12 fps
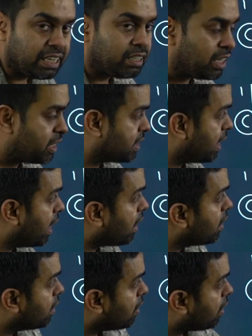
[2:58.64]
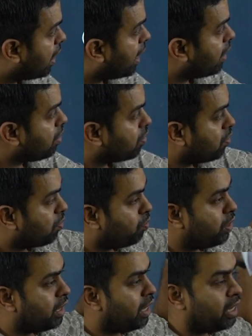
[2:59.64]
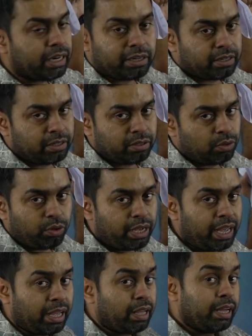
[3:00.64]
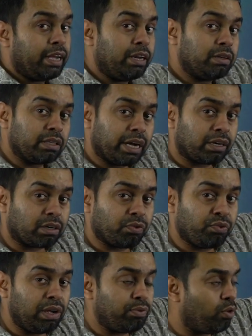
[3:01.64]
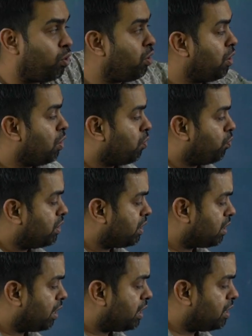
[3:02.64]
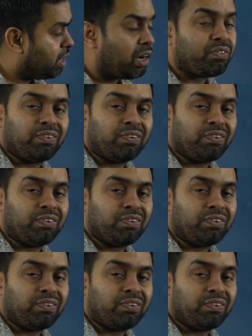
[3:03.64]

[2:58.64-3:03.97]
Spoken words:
in the stack and we delete it. Okay. In that FIFO, which is the entered